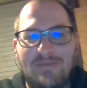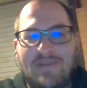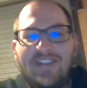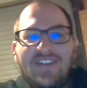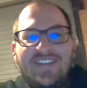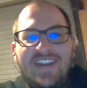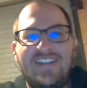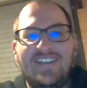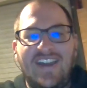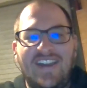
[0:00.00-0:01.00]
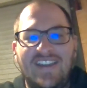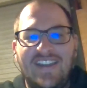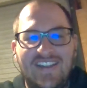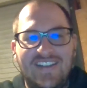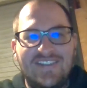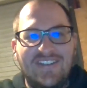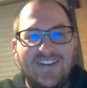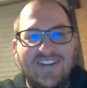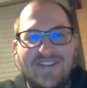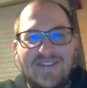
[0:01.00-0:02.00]
months, I dare say. So
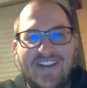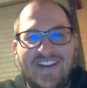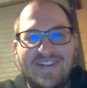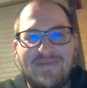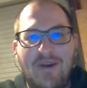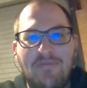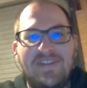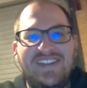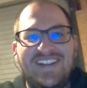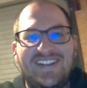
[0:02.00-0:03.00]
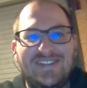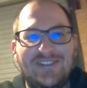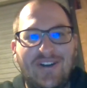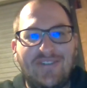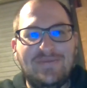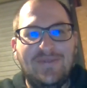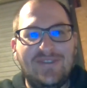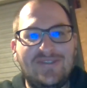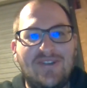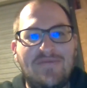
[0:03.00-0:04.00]
I'm missing live sport
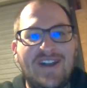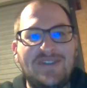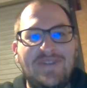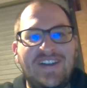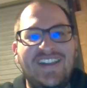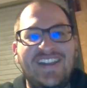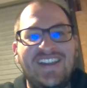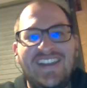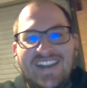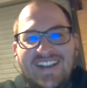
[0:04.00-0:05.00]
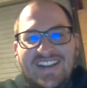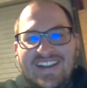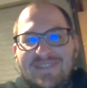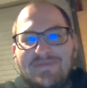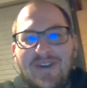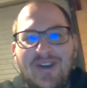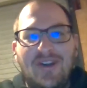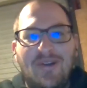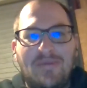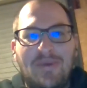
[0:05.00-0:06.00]
so much. Where I don't know, one
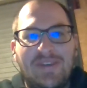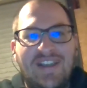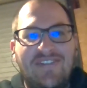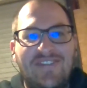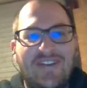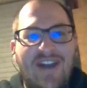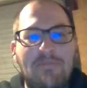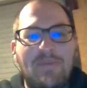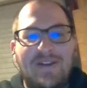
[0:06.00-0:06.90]
probably gives a crap, but